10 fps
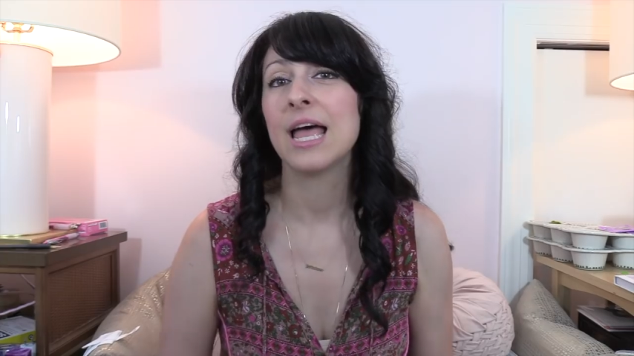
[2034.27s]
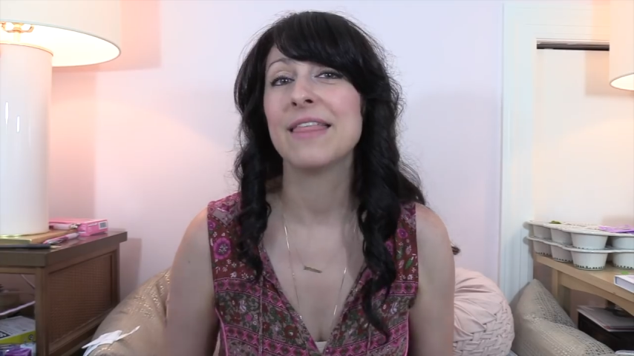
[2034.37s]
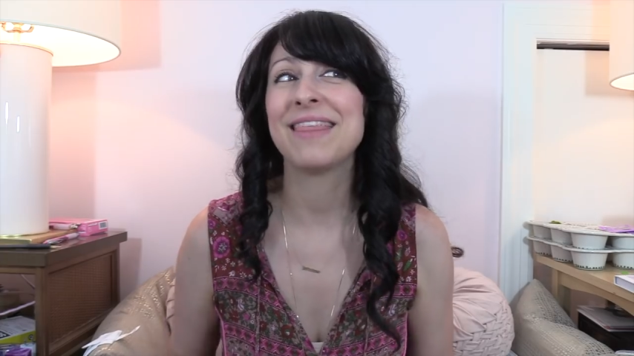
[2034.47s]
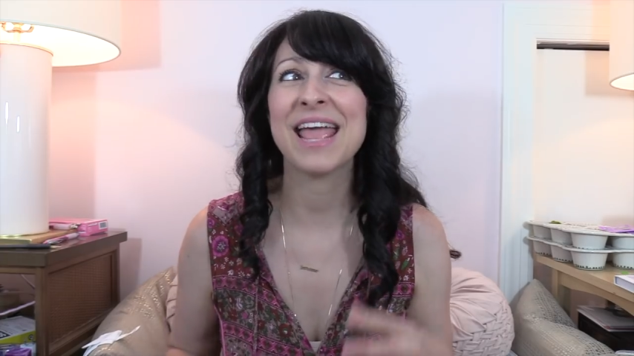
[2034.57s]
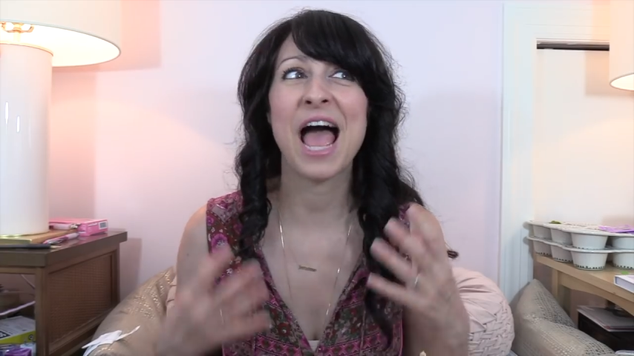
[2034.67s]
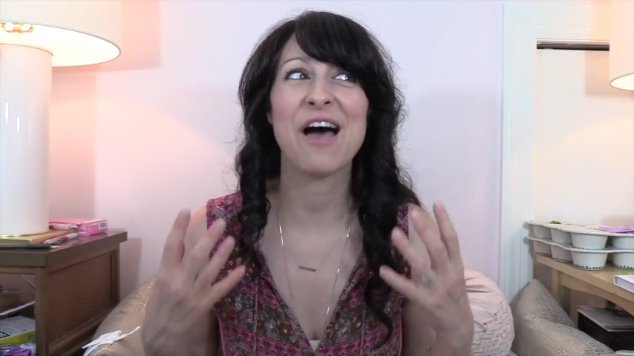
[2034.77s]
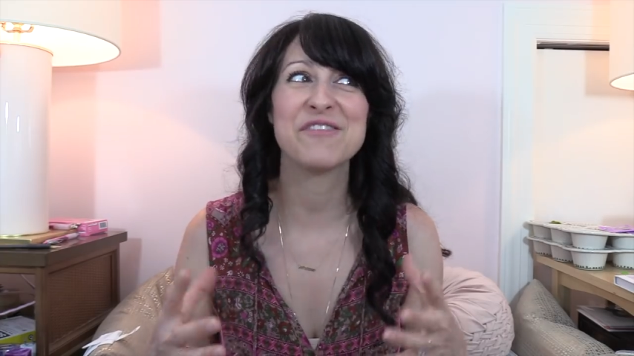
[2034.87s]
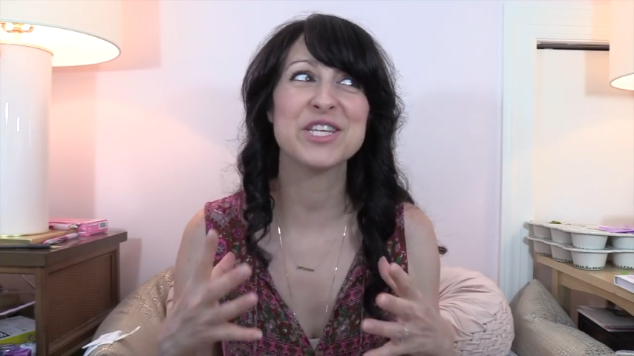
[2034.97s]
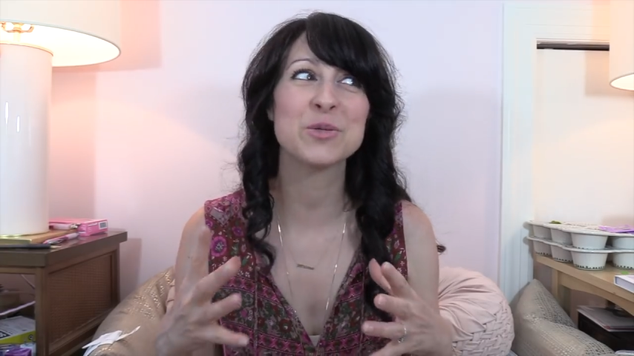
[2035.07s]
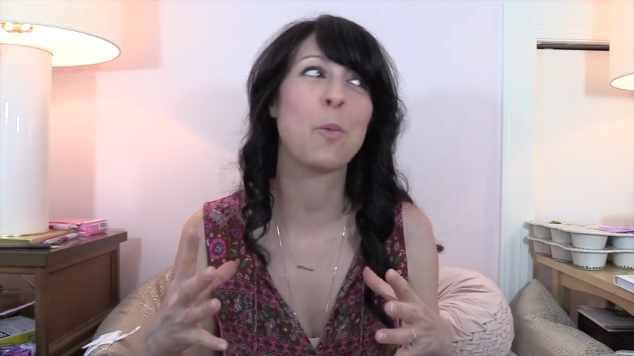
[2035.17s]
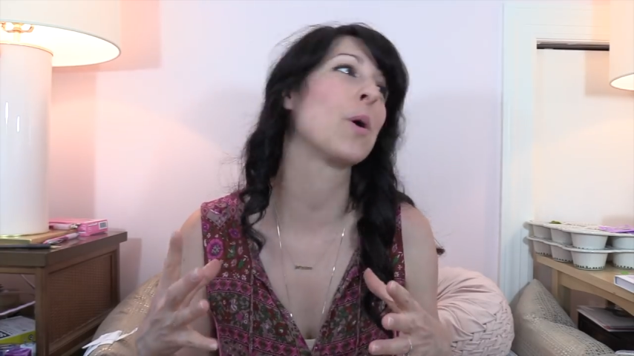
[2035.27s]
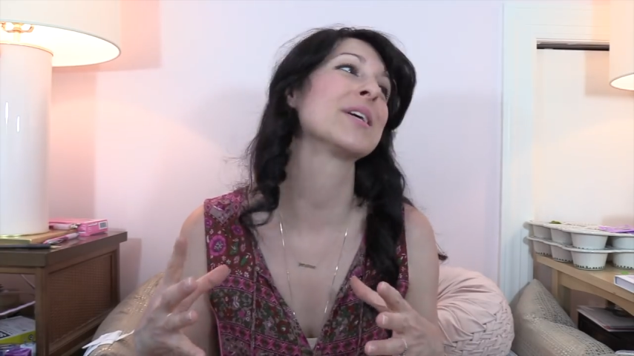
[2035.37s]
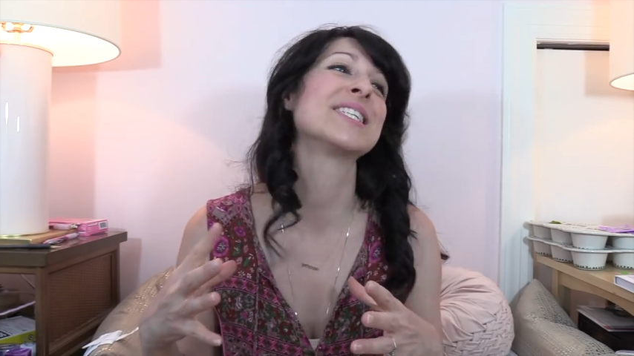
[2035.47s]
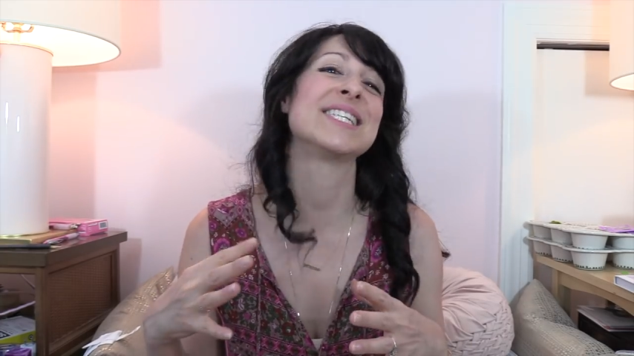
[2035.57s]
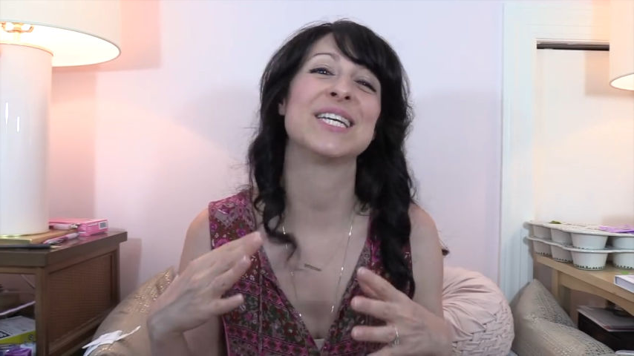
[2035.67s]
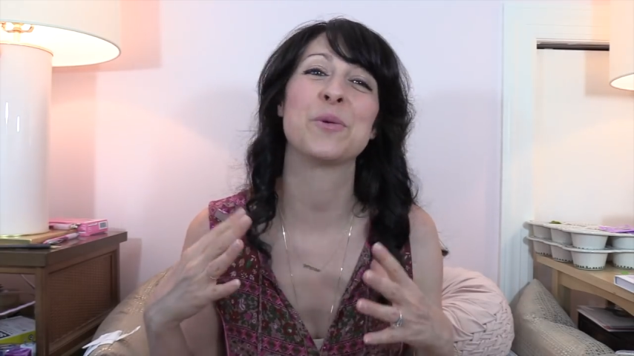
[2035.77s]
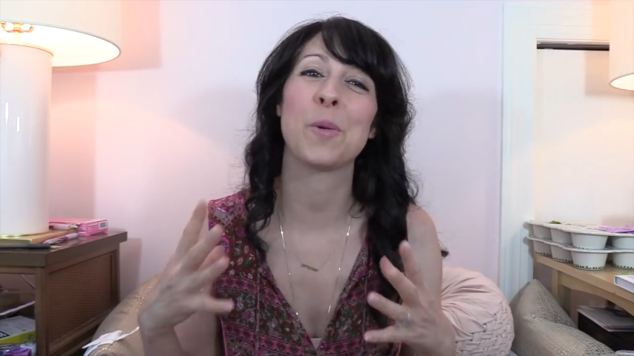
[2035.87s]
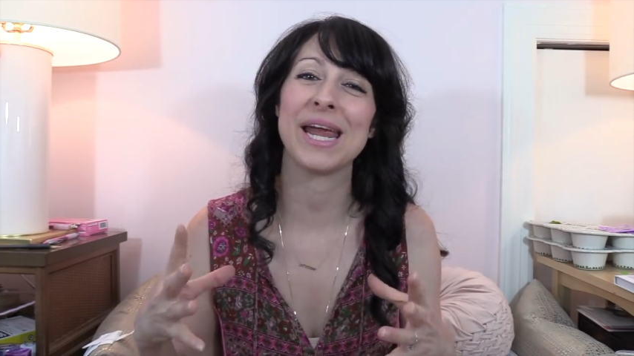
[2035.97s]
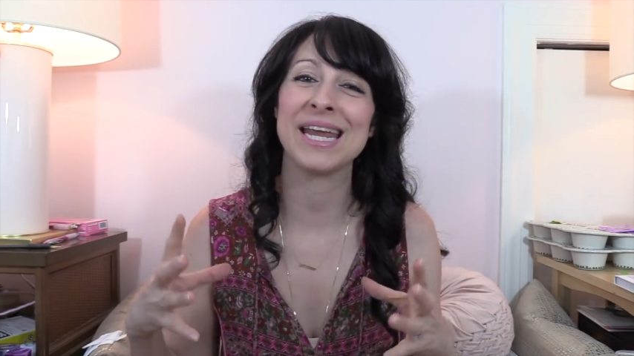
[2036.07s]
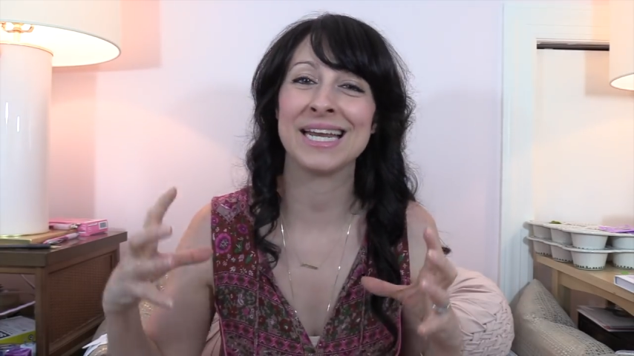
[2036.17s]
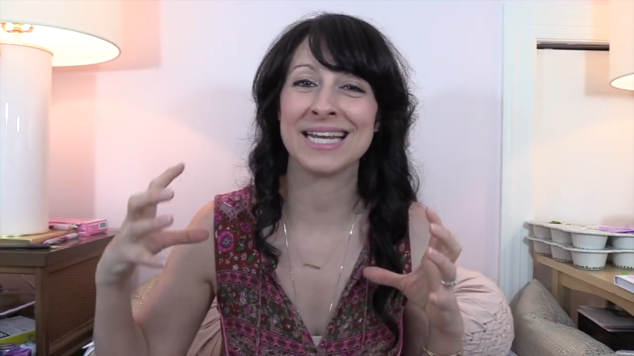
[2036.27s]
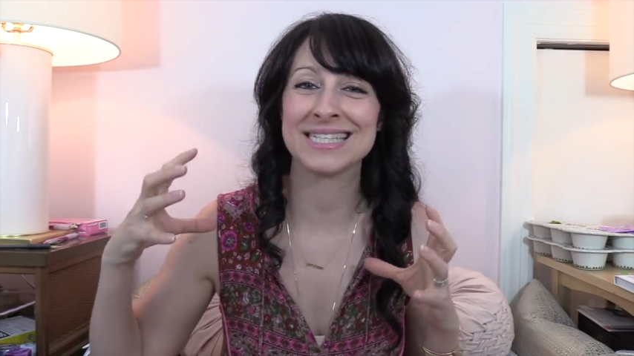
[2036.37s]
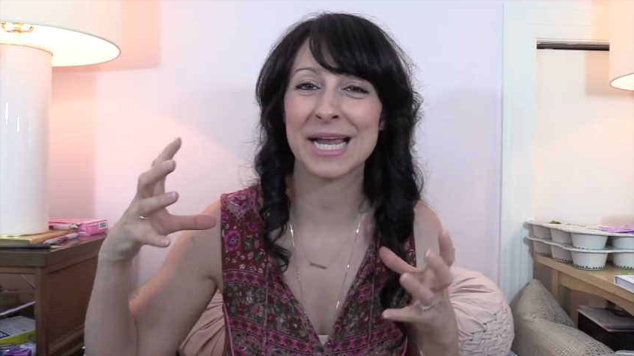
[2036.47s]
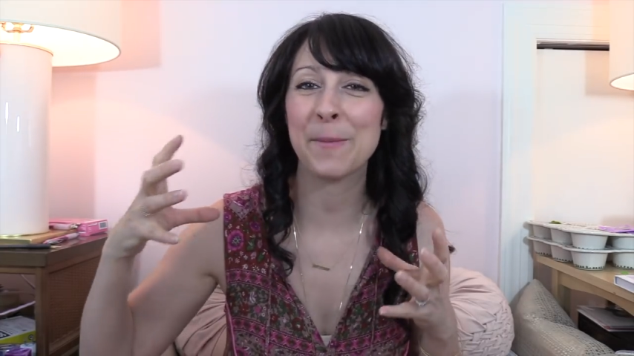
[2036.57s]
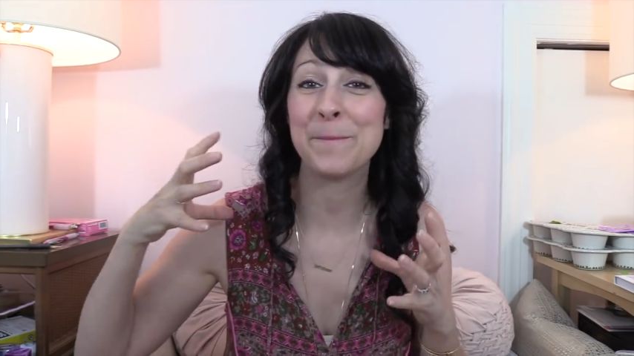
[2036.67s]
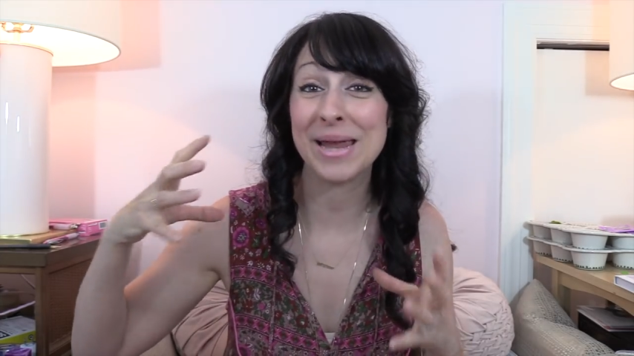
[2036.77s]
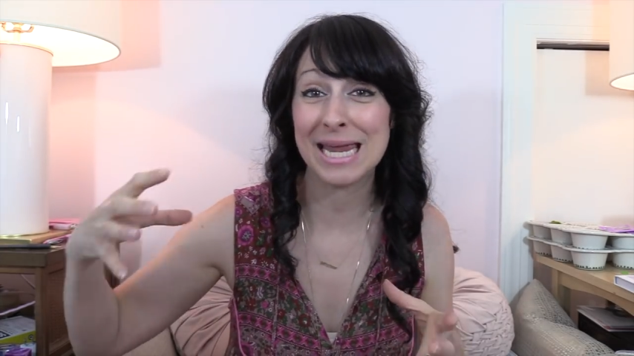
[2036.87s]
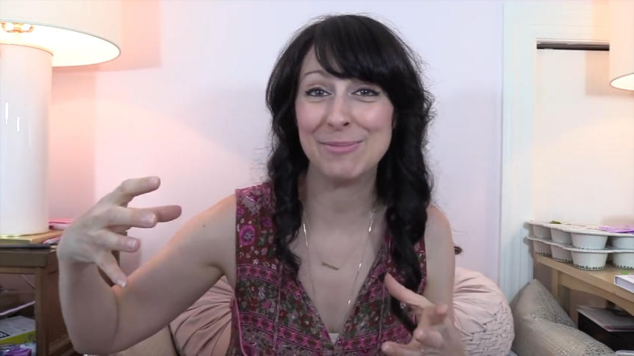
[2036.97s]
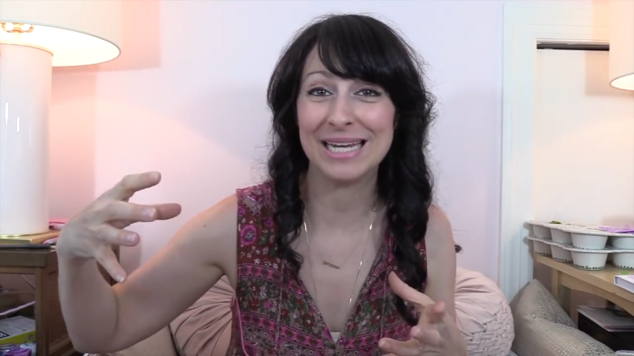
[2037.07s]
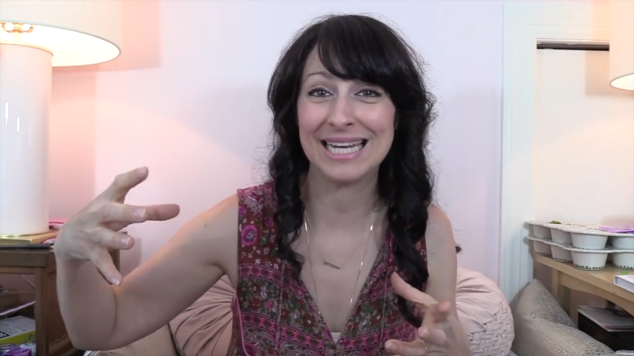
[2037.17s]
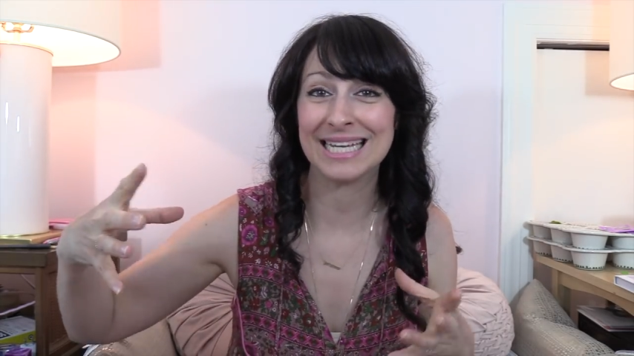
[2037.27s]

they have this worsted weight. It's like a baby.